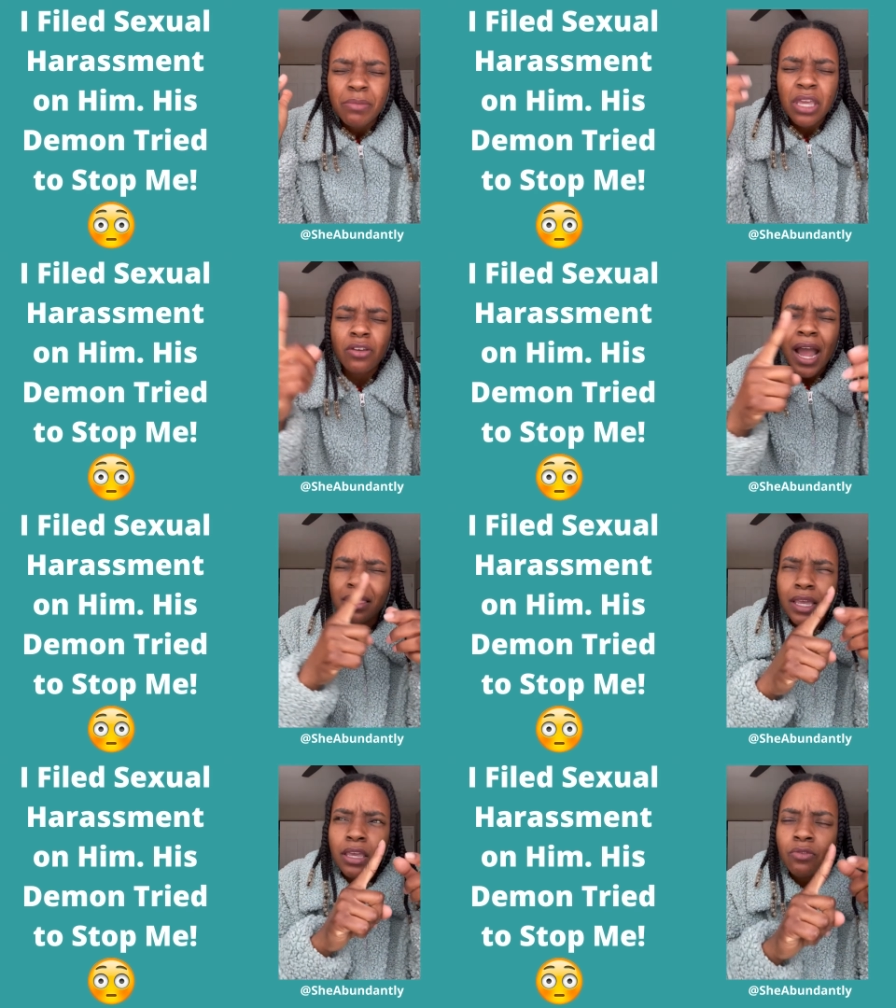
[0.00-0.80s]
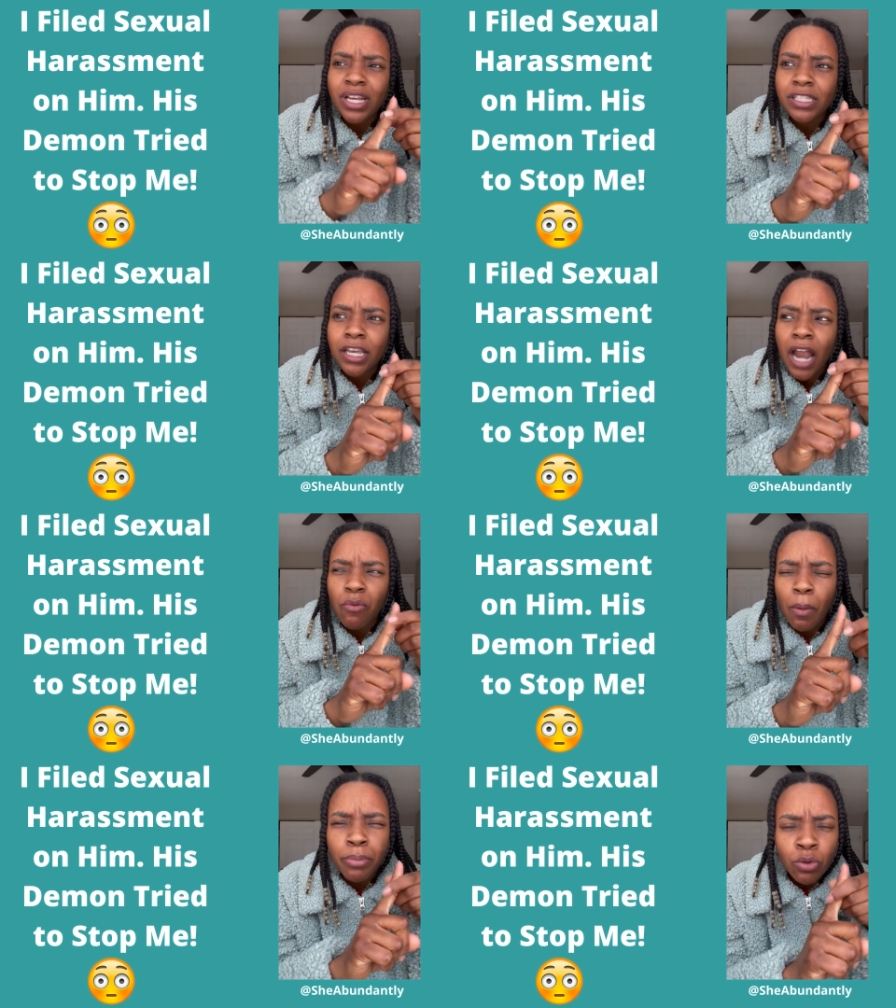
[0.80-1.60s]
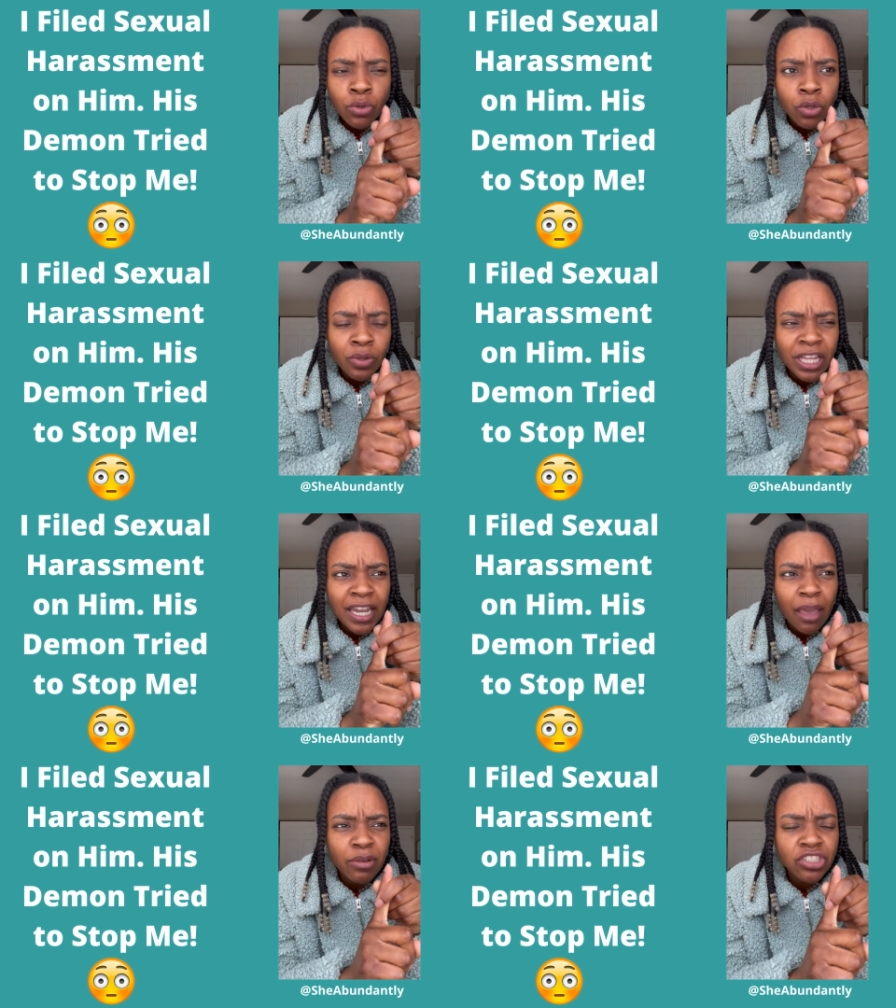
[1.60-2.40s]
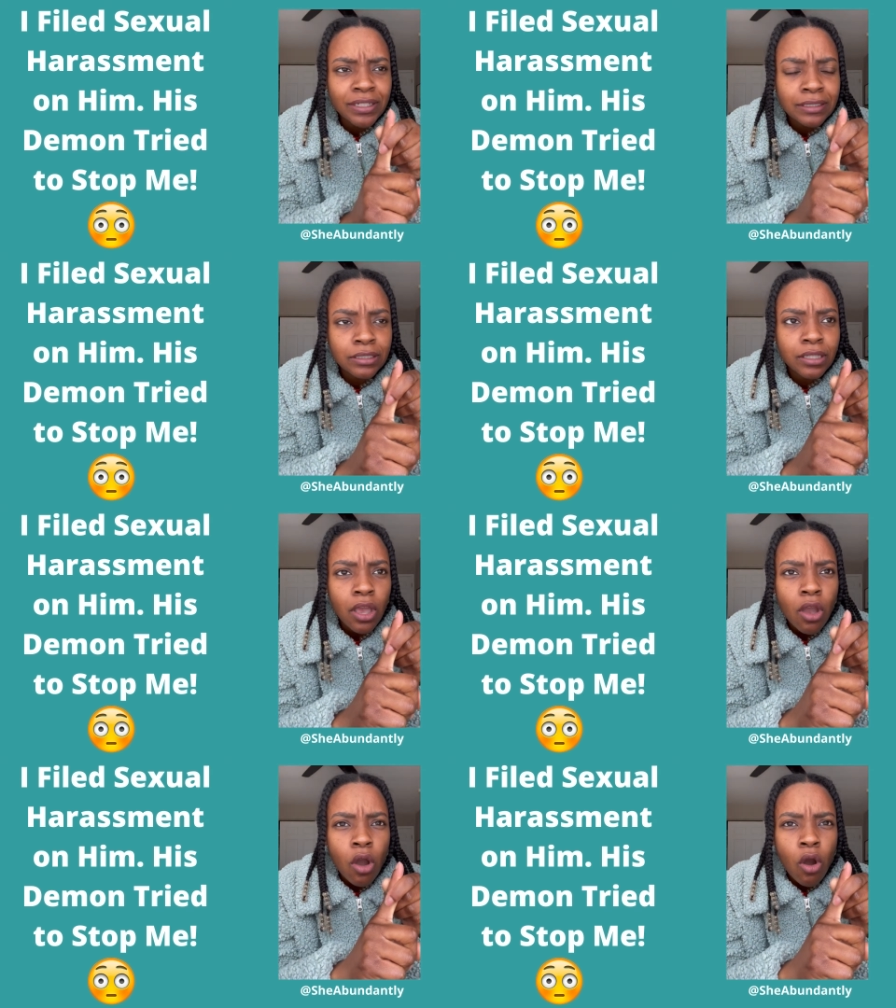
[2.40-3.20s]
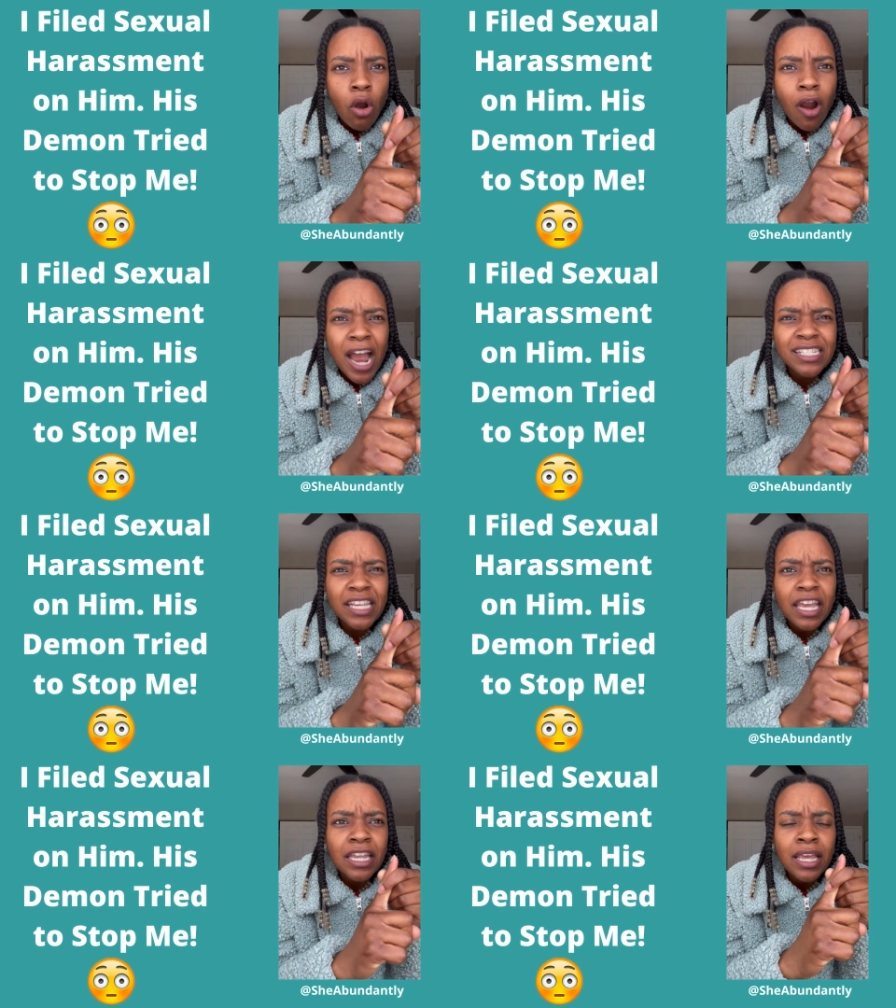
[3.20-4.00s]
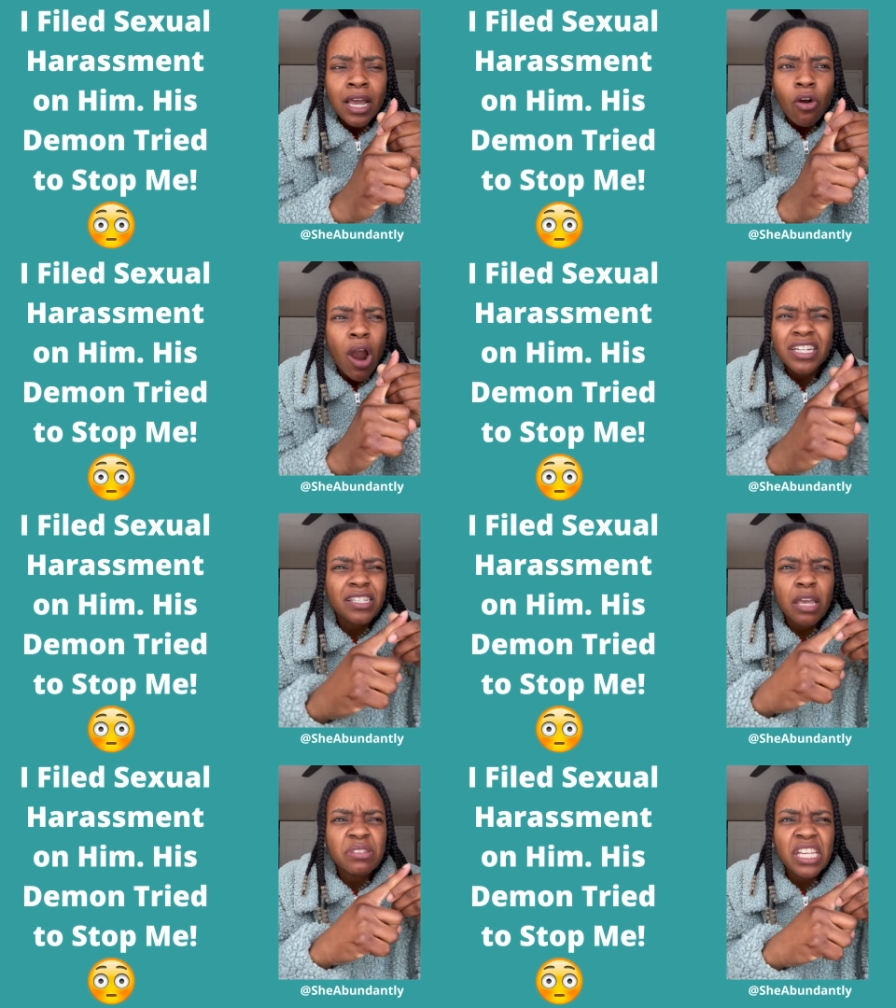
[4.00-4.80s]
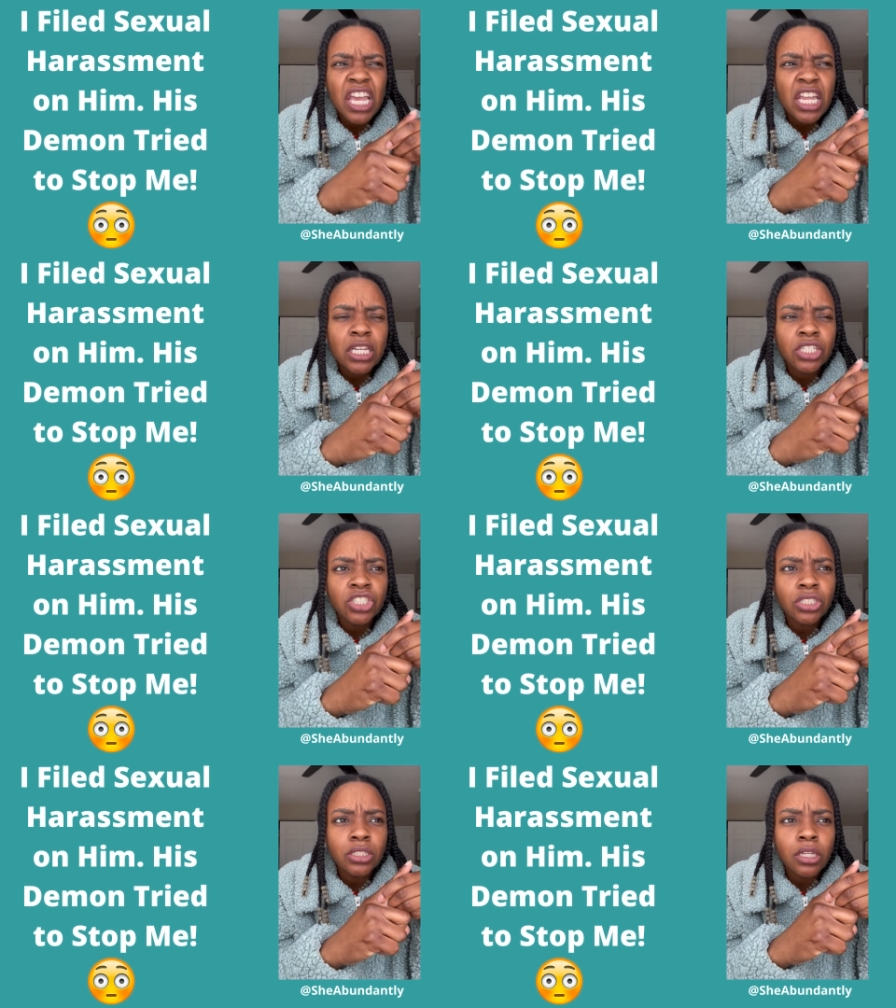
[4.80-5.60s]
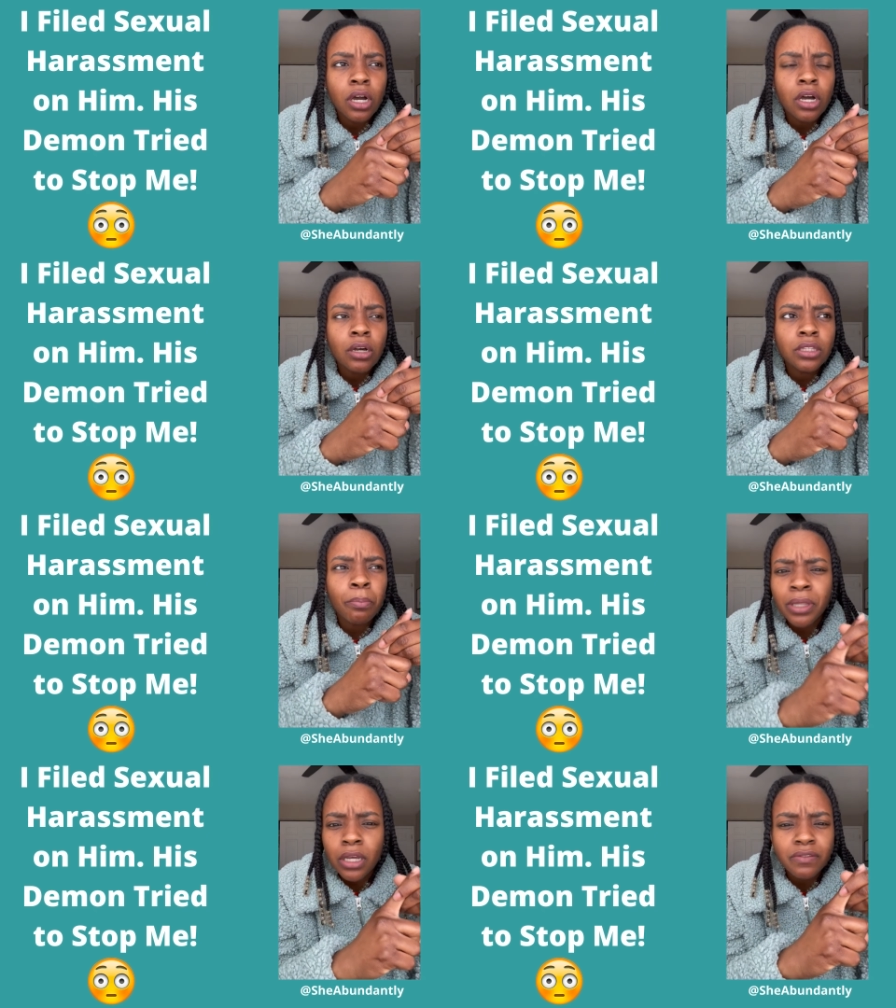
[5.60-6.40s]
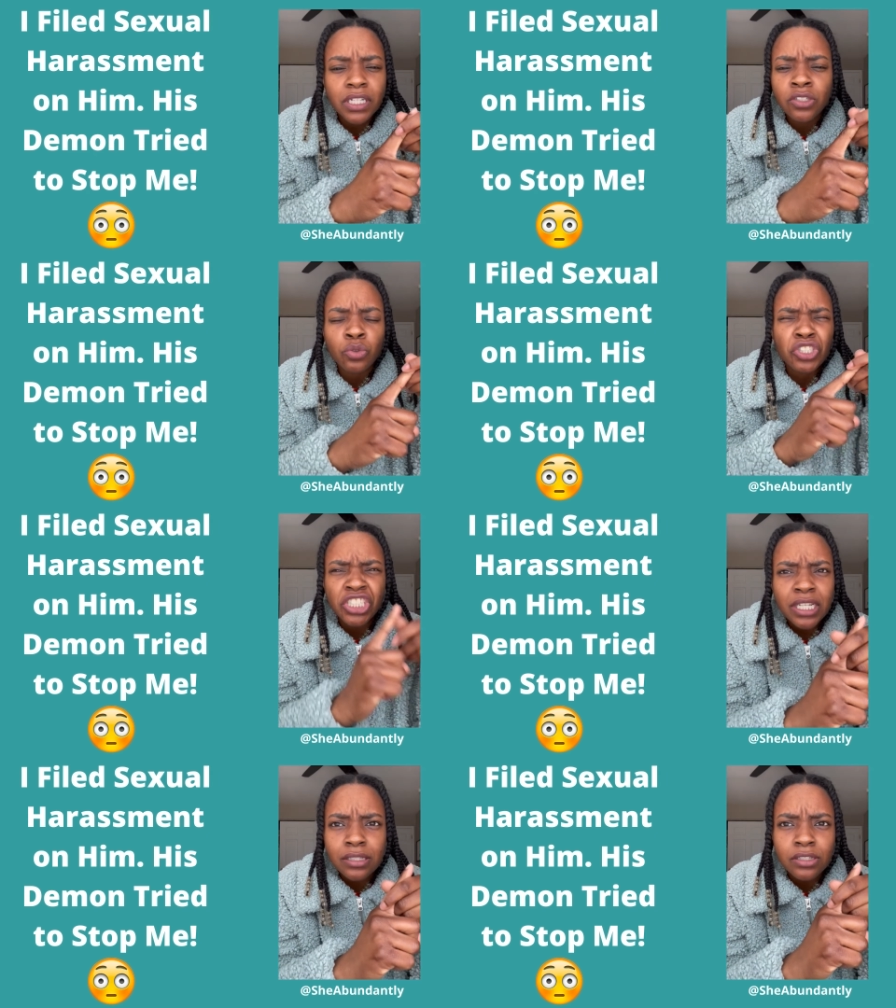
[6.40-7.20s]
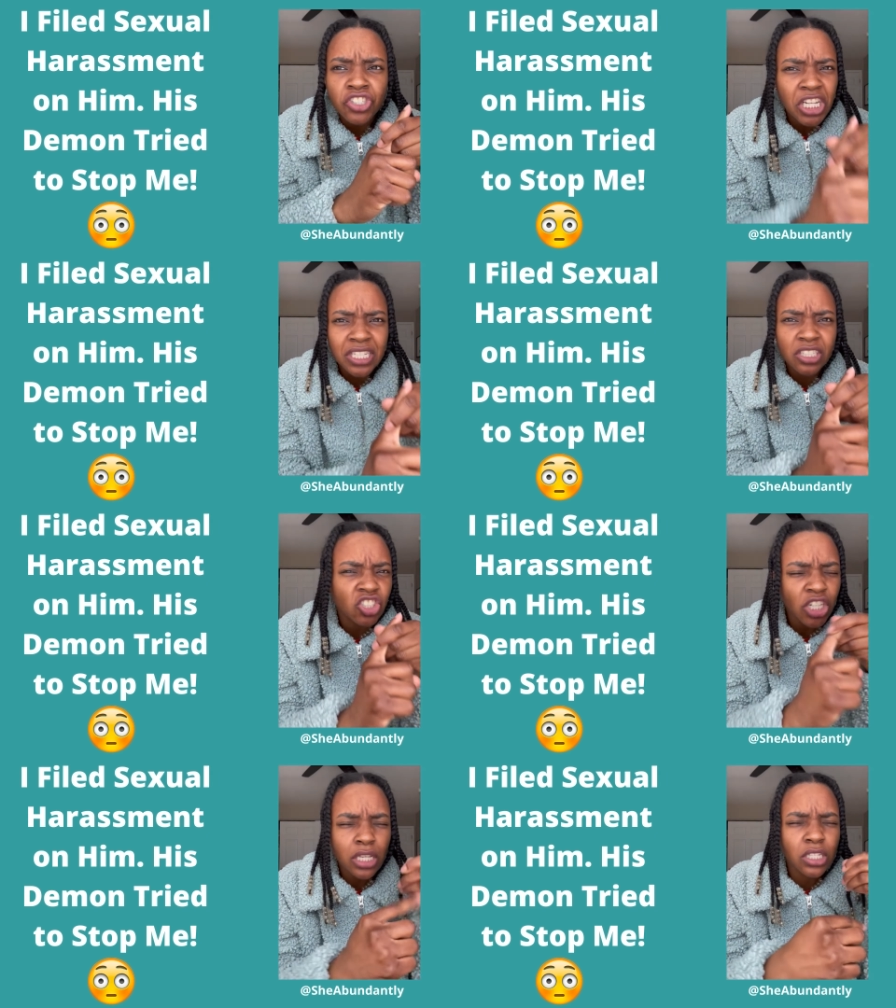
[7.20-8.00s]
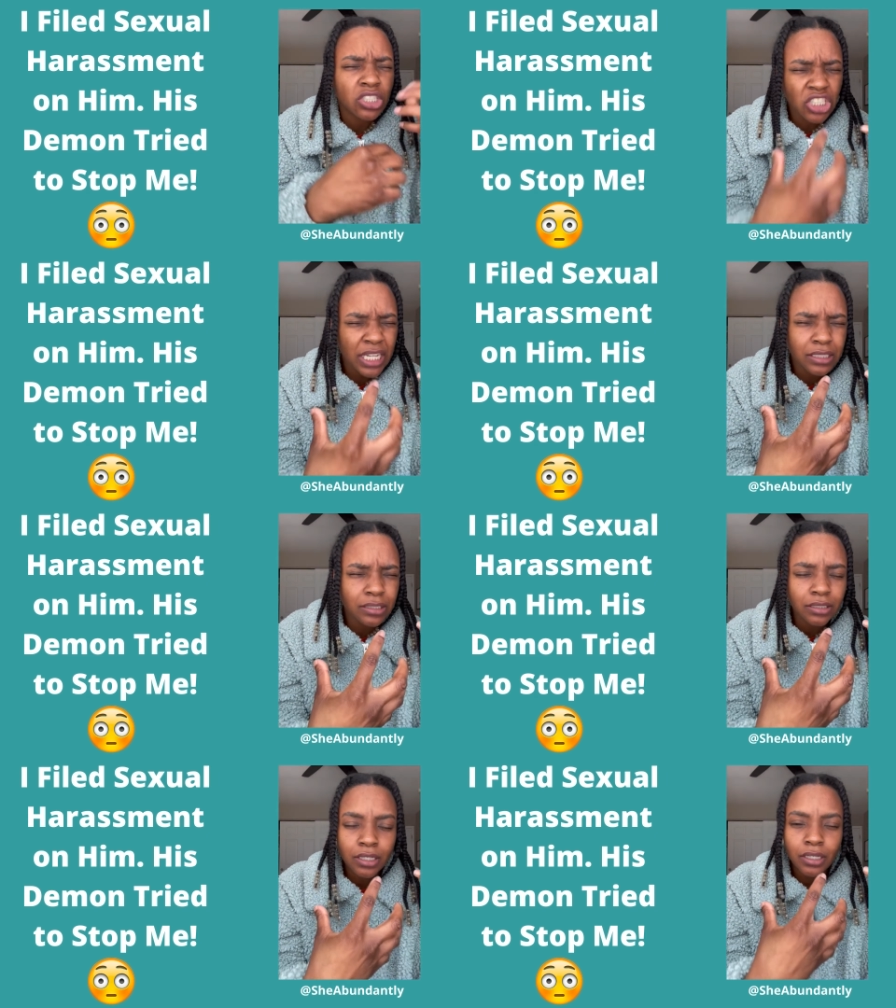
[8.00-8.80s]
Either I either I said, I rebuke you in the name of Jesus, or I said, or I just kept saying, uh, the blood of Jesus, or Jesus, Jesus, Jesus, Jesus.